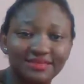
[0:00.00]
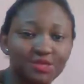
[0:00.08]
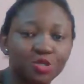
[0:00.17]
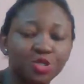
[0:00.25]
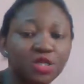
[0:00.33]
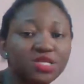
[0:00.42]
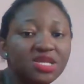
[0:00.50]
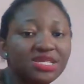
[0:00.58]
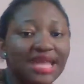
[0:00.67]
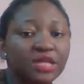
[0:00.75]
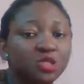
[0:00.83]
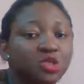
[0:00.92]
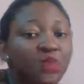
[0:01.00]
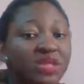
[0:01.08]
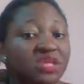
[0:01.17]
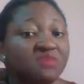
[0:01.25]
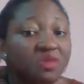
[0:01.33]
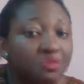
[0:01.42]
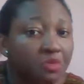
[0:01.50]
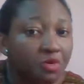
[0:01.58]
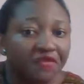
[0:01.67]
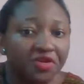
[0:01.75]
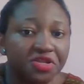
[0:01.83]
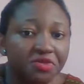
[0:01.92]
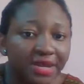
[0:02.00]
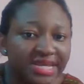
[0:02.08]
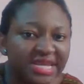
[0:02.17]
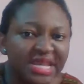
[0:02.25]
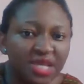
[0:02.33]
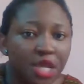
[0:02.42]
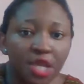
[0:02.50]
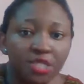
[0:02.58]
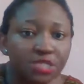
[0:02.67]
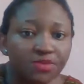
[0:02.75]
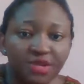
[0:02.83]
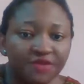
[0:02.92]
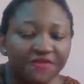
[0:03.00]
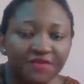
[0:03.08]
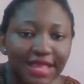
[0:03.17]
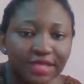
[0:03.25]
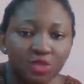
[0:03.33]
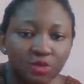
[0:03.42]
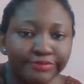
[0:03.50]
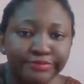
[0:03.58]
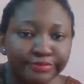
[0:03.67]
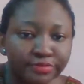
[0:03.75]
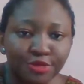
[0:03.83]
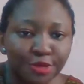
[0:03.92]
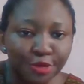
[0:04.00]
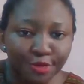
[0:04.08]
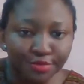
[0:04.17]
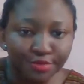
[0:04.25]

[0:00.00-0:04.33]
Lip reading: You don't need like so many people for your wedding to make you feel at home. No,